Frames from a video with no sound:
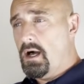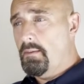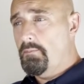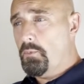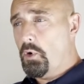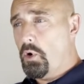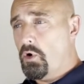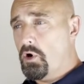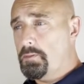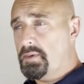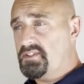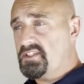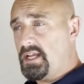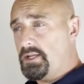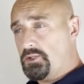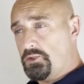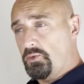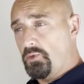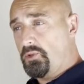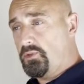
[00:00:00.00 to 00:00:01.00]
or a
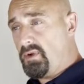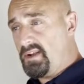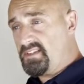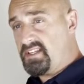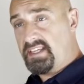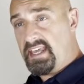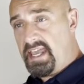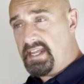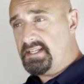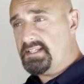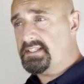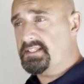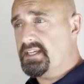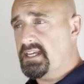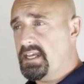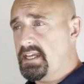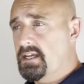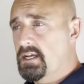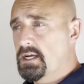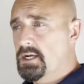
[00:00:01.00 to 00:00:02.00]
potential threat against
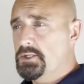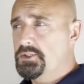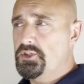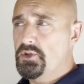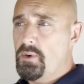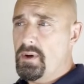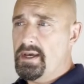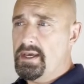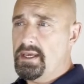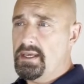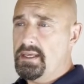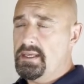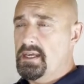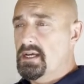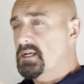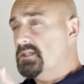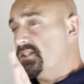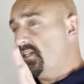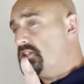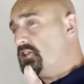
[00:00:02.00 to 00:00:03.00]
it, to a
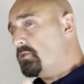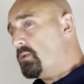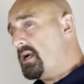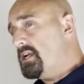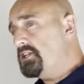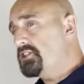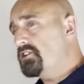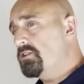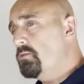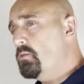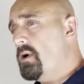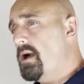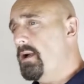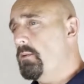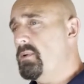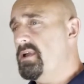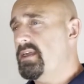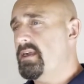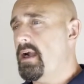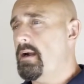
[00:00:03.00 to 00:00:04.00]
situation where
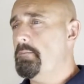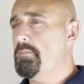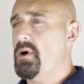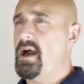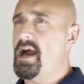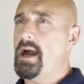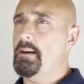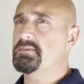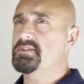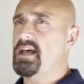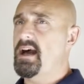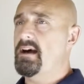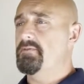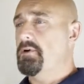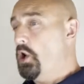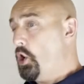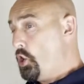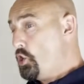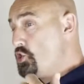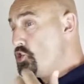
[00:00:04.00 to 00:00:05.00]
we can perhaps have
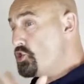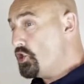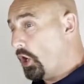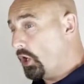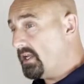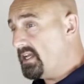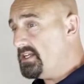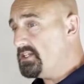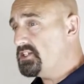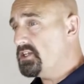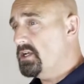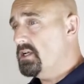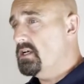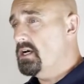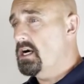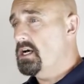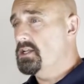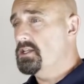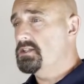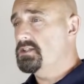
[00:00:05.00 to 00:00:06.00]
knowledge
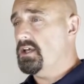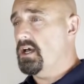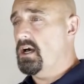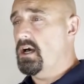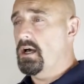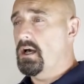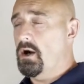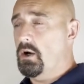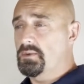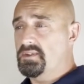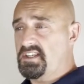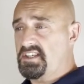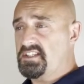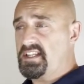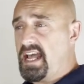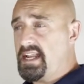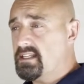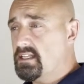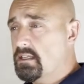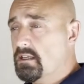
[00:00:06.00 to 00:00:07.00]
and
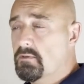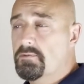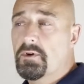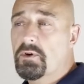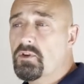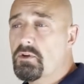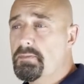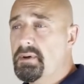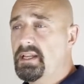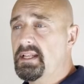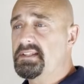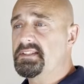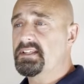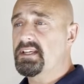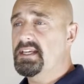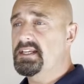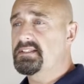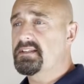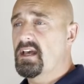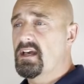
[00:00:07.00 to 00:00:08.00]
understanding of
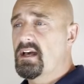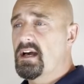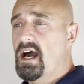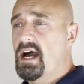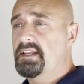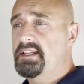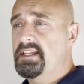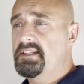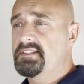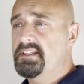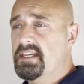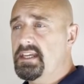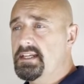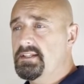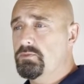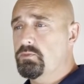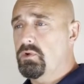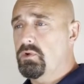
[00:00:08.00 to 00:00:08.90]
vulnerabilities, and indeed